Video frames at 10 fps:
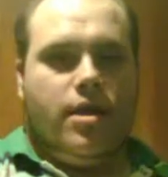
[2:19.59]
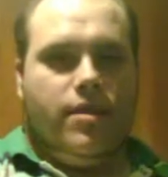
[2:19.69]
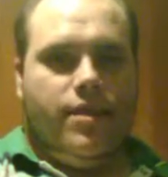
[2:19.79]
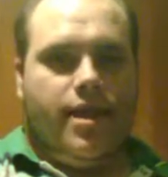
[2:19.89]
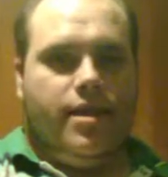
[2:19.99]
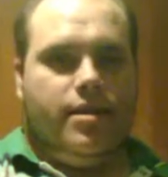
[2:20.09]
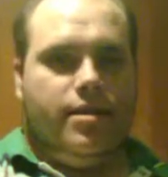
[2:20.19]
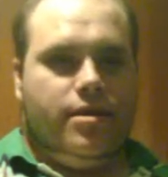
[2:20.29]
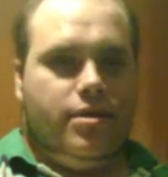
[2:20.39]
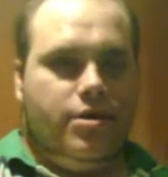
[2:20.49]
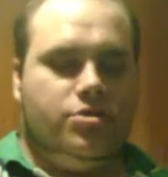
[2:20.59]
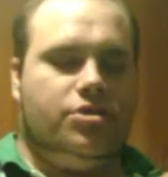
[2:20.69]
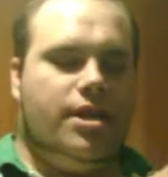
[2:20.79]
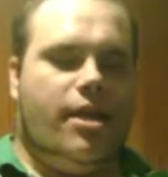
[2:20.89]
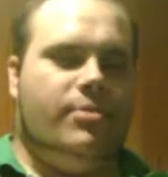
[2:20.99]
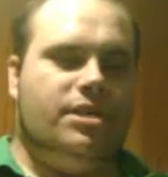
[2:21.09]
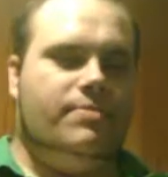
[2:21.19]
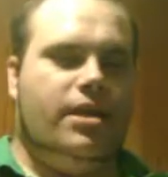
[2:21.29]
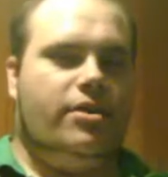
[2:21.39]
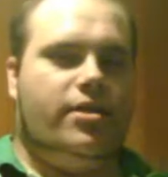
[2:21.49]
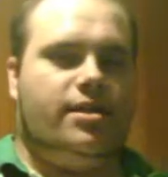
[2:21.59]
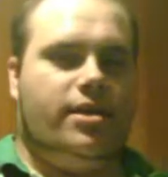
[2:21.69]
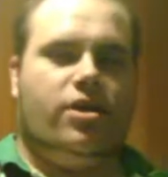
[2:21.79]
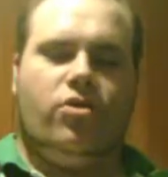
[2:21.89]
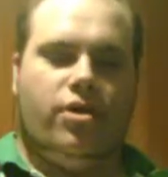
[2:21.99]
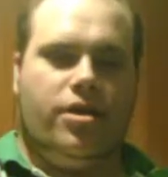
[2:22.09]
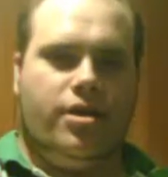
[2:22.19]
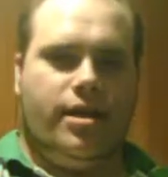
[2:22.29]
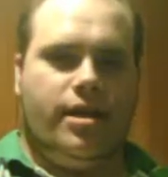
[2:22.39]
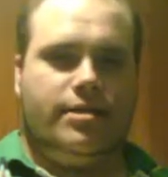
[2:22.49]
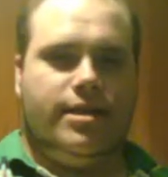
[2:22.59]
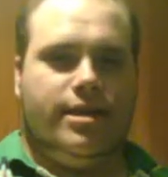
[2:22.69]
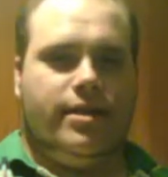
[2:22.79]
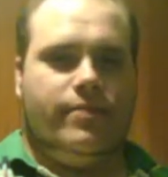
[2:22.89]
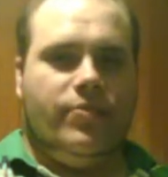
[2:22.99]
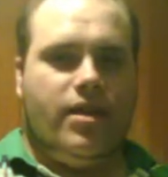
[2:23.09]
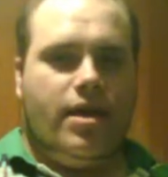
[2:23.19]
then you should not be speeding right there, or you could get a ticket.